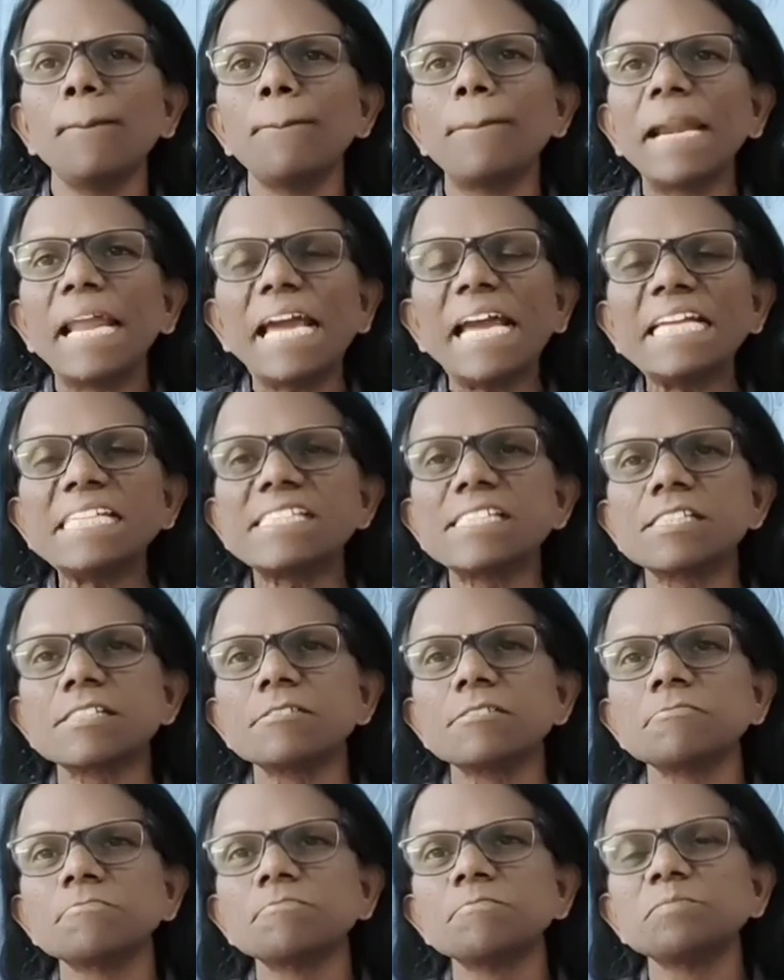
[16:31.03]
Plants
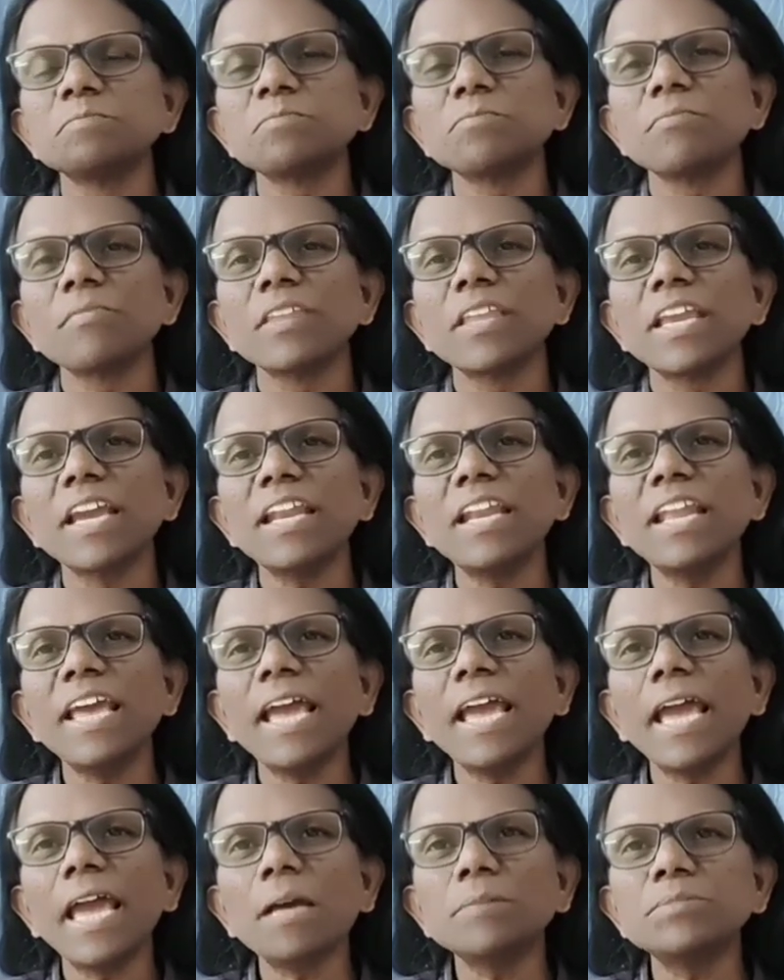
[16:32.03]

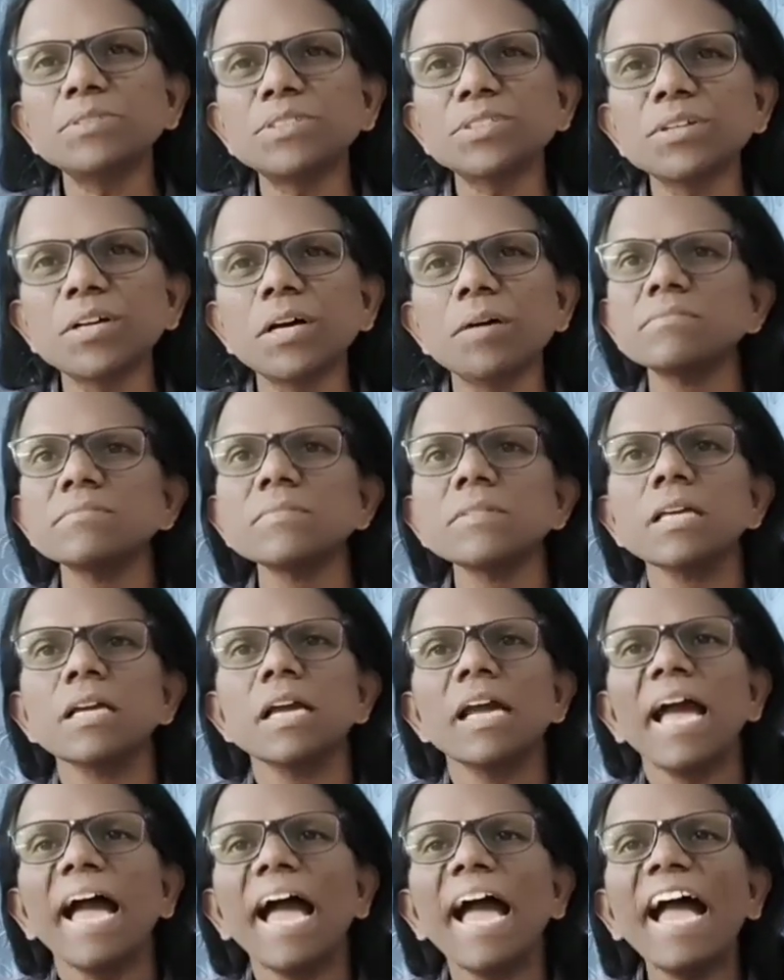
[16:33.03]
can absorb,
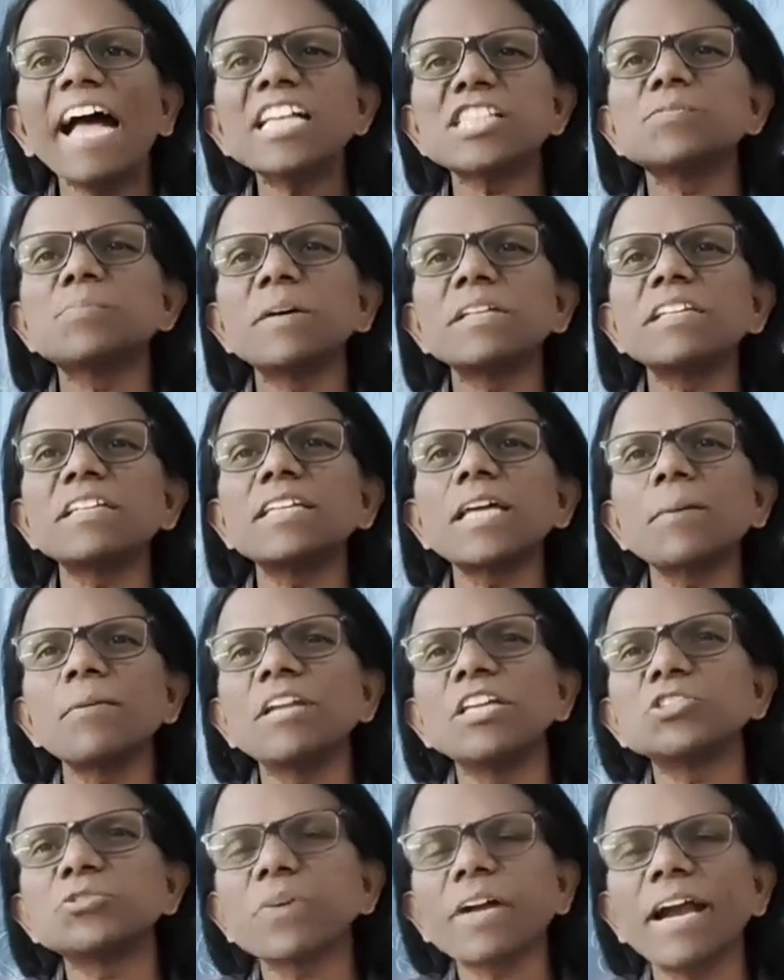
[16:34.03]
as per the
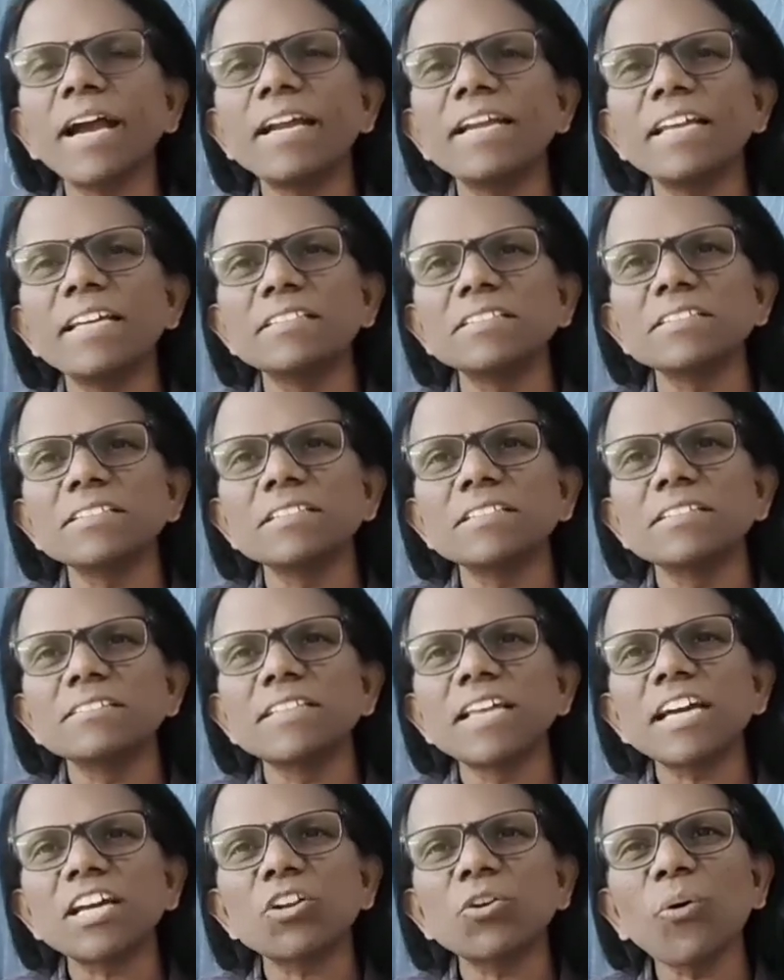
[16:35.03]
WHO guidelines,
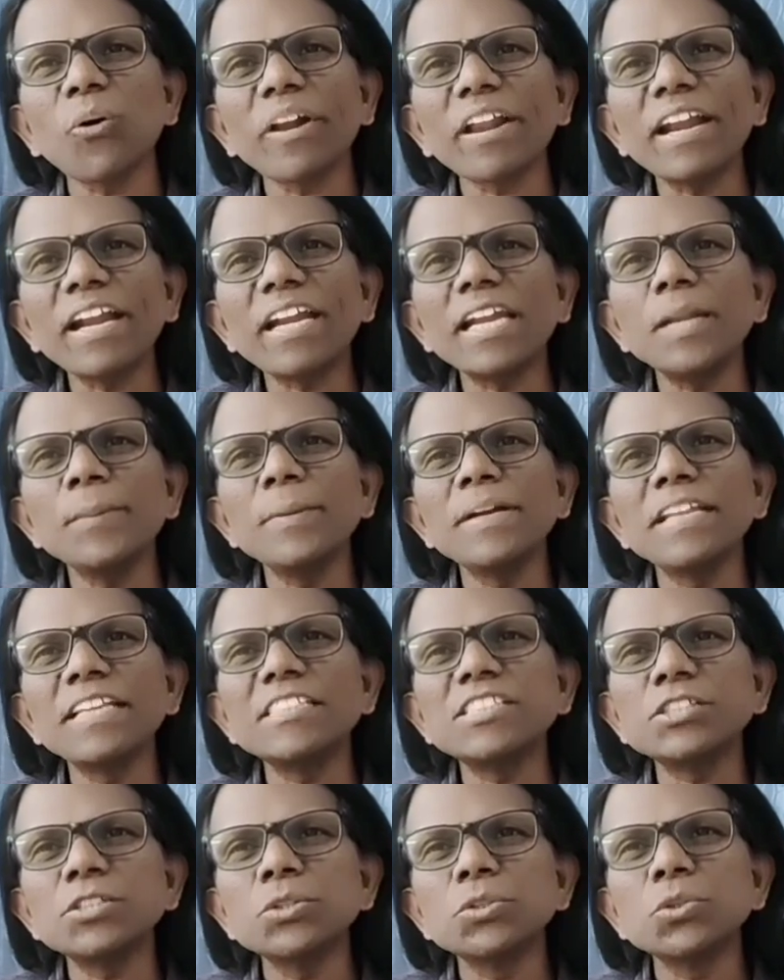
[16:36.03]
the chloride limit
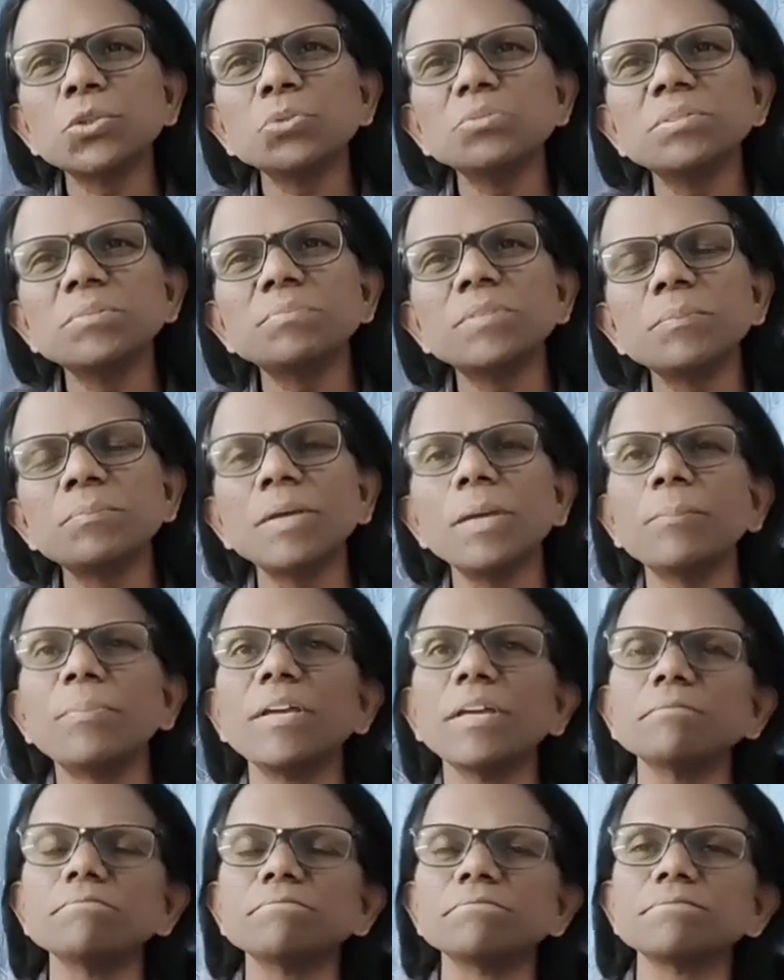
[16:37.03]
is 250
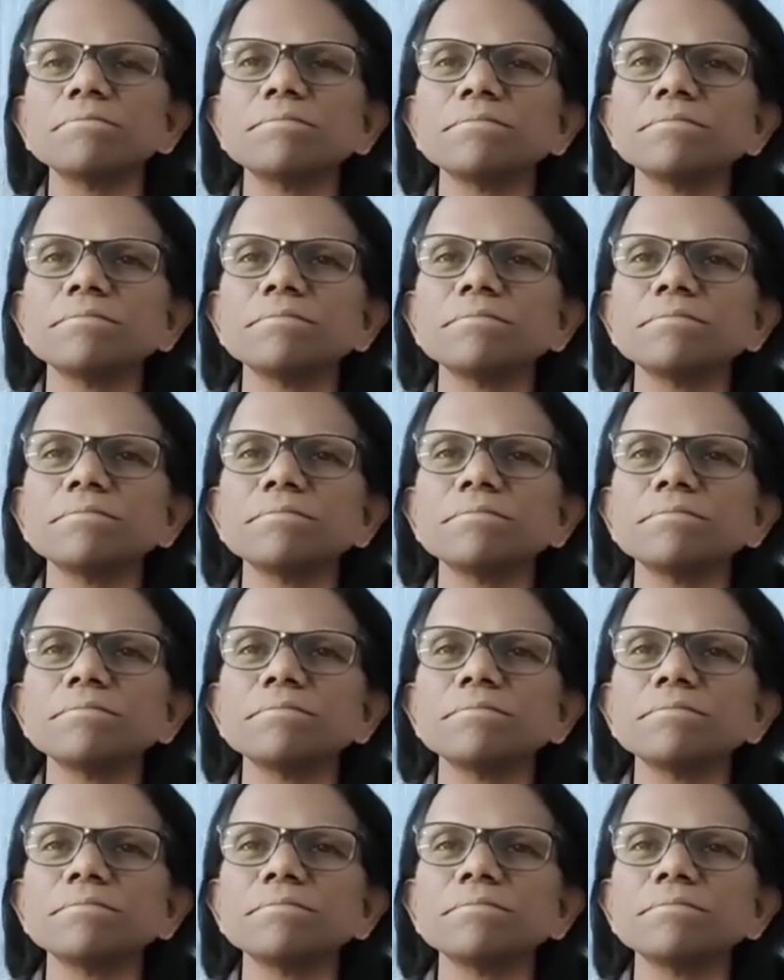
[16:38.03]
ppm